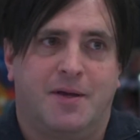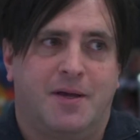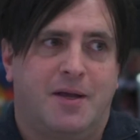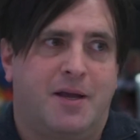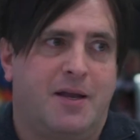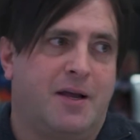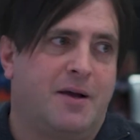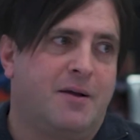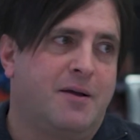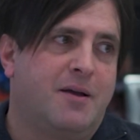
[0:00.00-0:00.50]

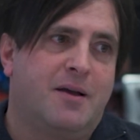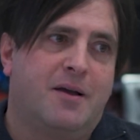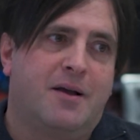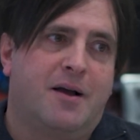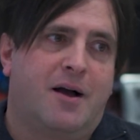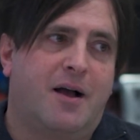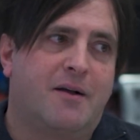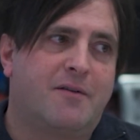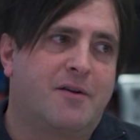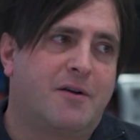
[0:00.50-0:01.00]
You know,
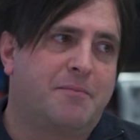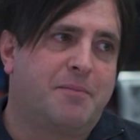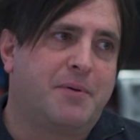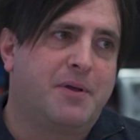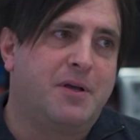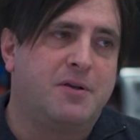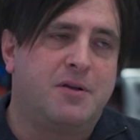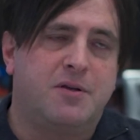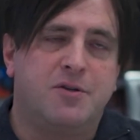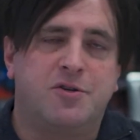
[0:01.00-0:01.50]

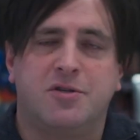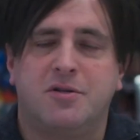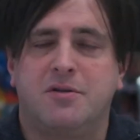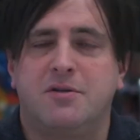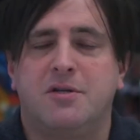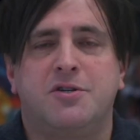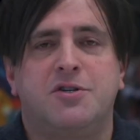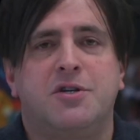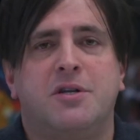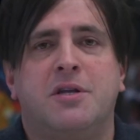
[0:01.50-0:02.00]
you
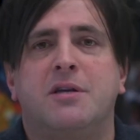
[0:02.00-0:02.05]
should